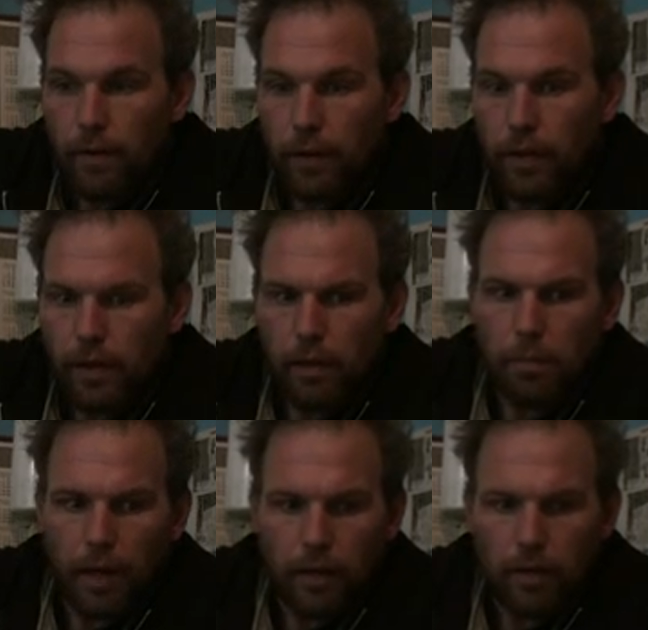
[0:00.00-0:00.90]
Right, I came
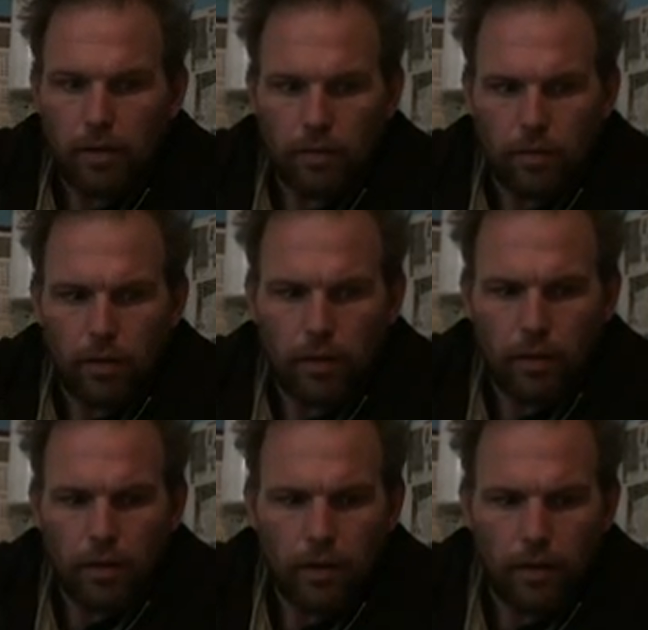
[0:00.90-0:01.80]
back in,
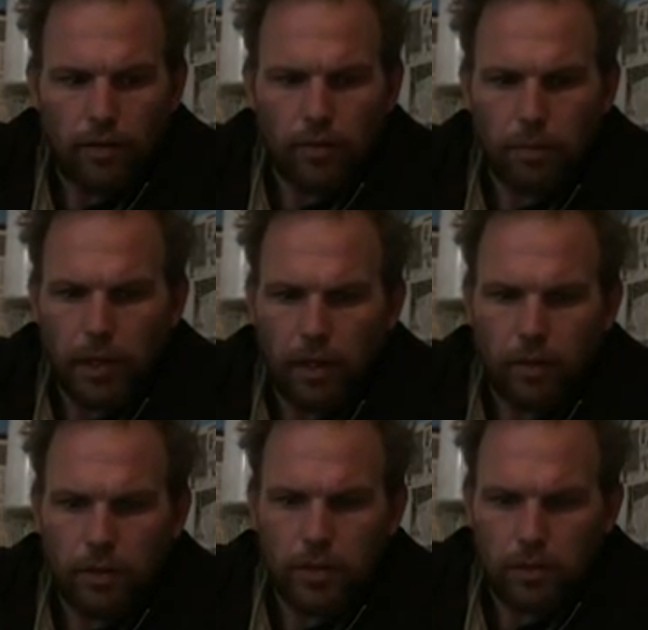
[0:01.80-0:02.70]
and somebody
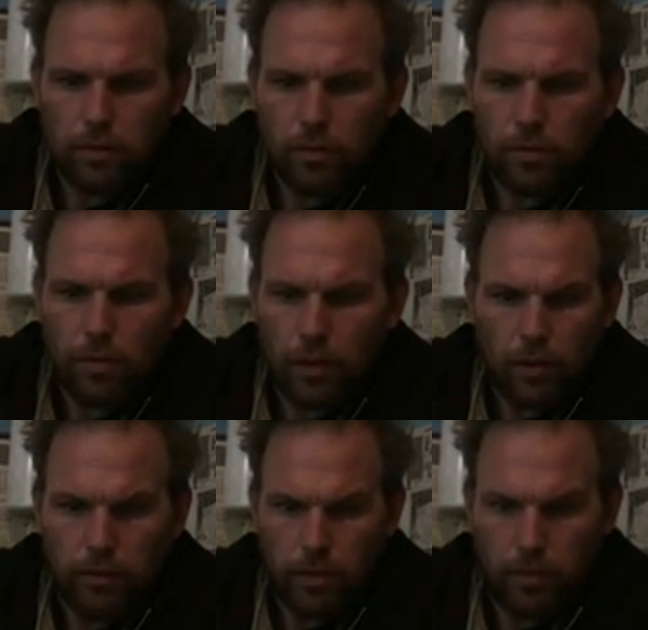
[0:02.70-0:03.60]
else,
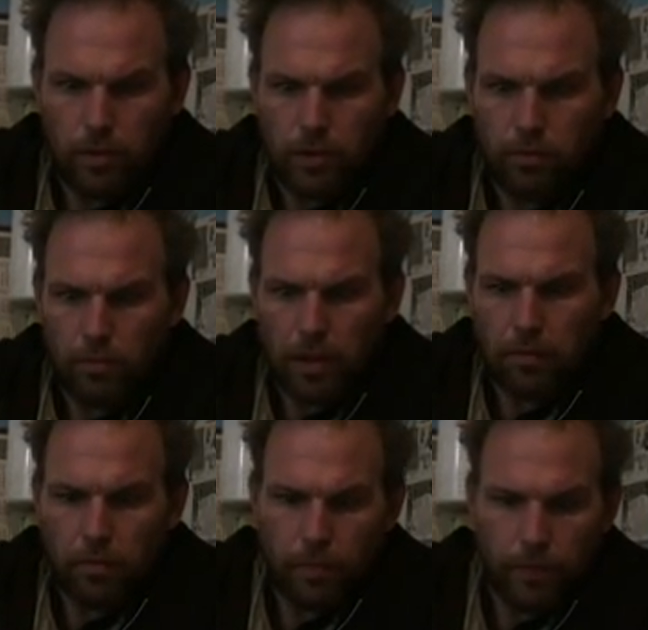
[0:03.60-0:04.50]
or it was like